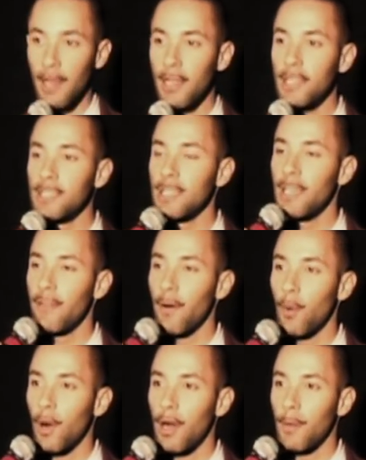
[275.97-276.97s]
Let's give a
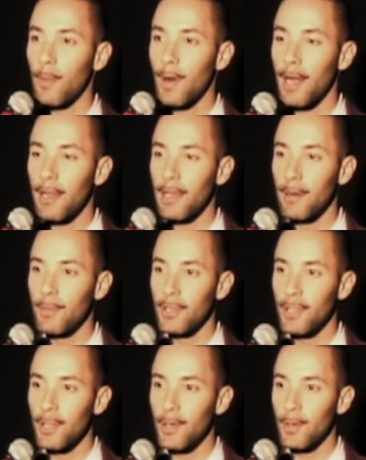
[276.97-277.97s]
warm
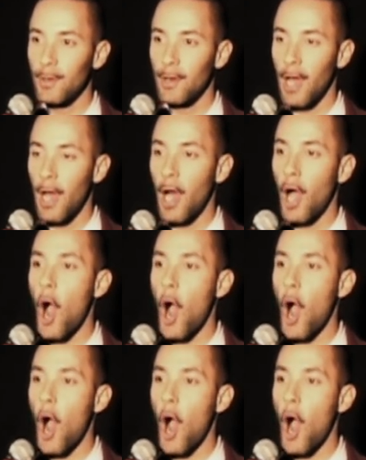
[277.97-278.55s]
welcome to